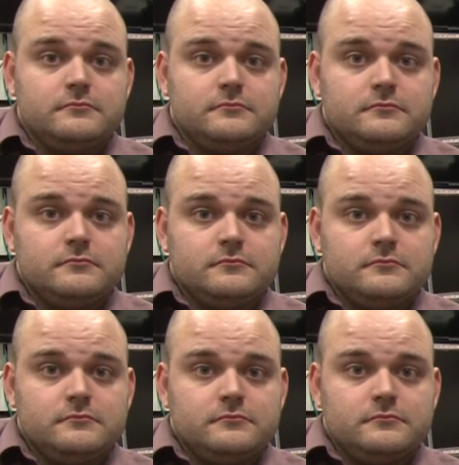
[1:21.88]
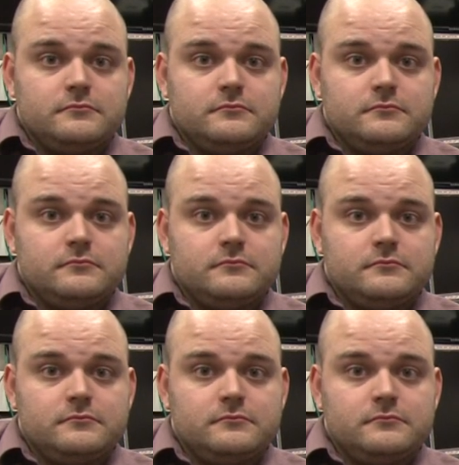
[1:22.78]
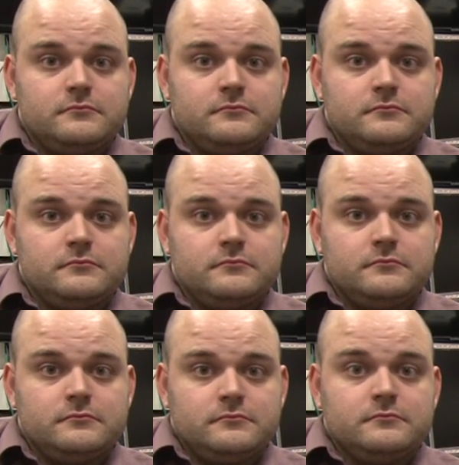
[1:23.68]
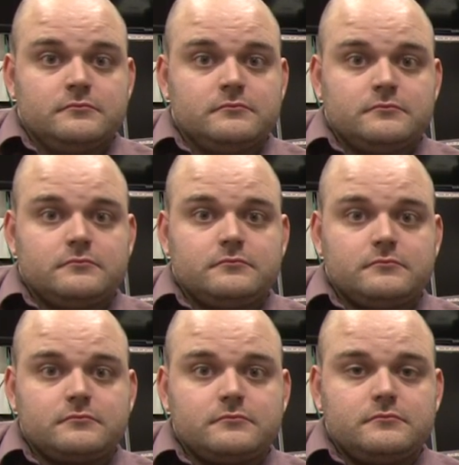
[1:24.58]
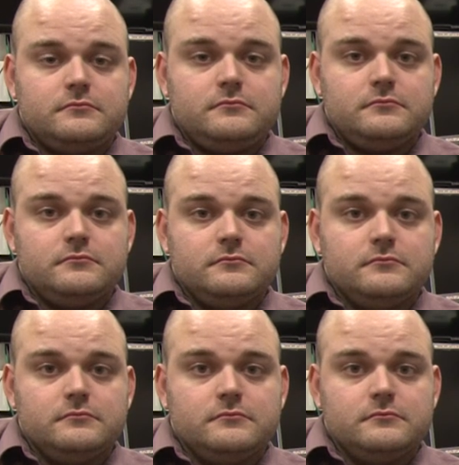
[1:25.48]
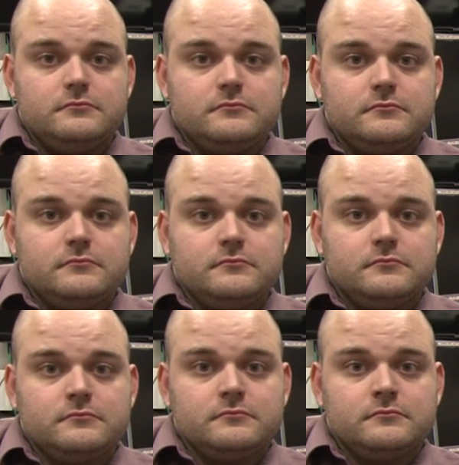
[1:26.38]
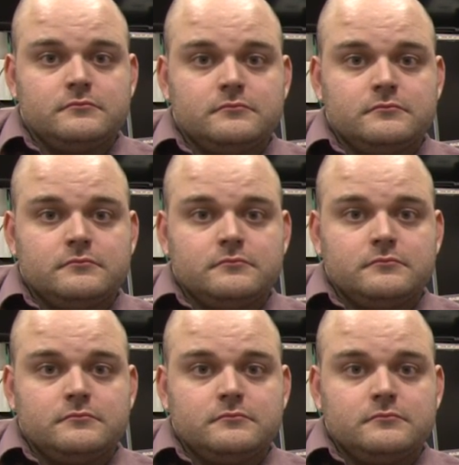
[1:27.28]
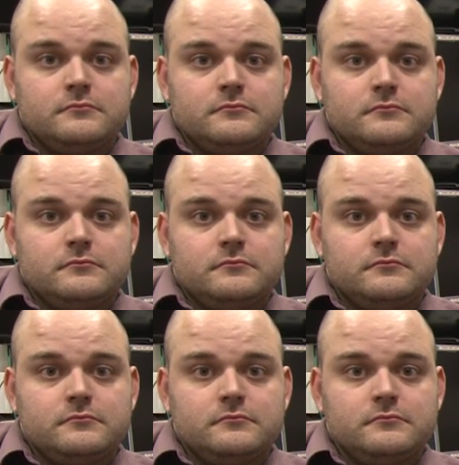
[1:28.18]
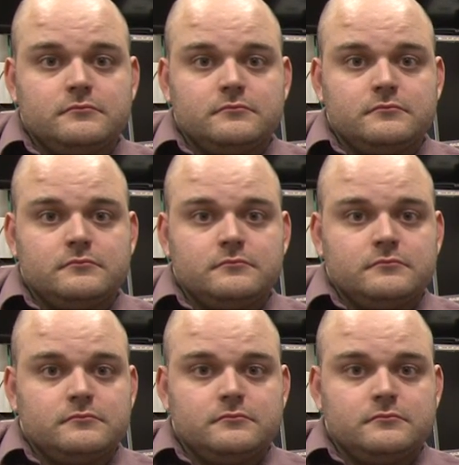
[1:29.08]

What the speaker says: (silent)